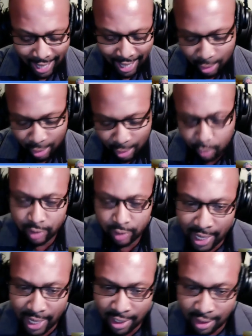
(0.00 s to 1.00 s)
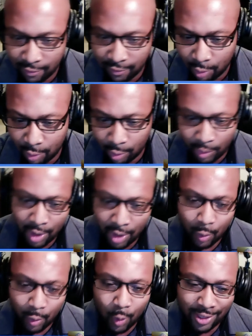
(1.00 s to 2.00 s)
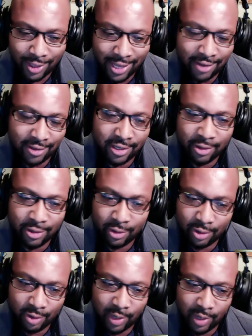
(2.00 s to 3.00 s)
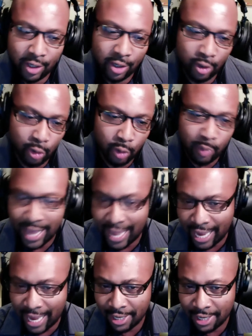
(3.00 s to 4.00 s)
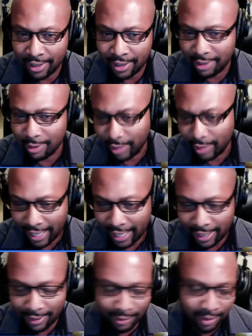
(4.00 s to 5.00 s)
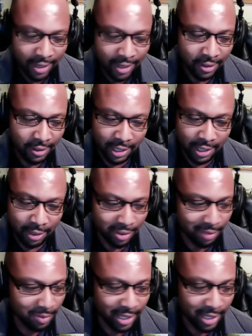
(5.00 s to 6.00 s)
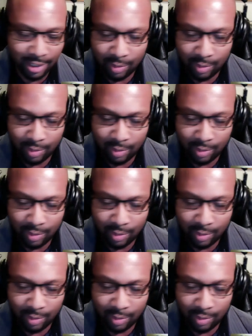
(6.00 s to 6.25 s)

their perspective on what they consider to be good or bad in their lives. Sometimes